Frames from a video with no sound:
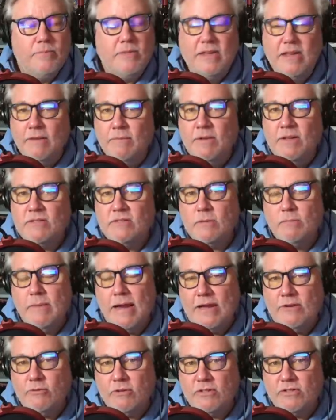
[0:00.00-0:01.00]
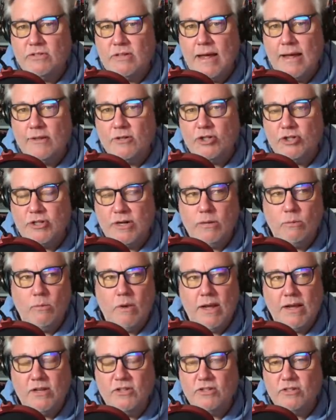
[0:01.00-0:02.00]
Give me some Matrix-style shit
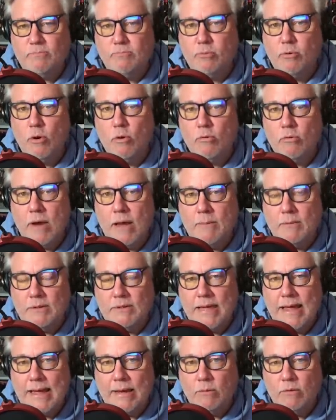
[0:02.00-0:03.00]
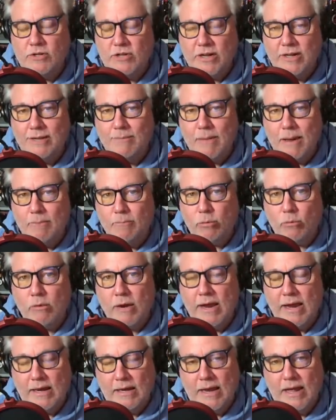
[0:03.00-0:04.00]
where I can just program a language into my
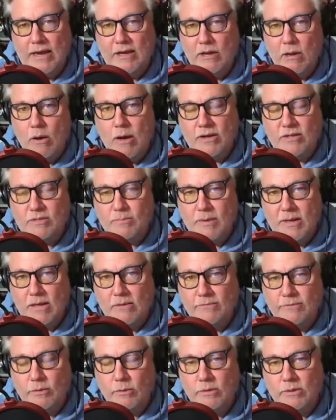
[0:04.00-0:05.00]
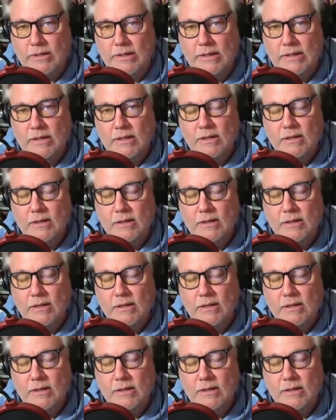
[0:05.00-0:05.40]
brain and know how to speak it fluently.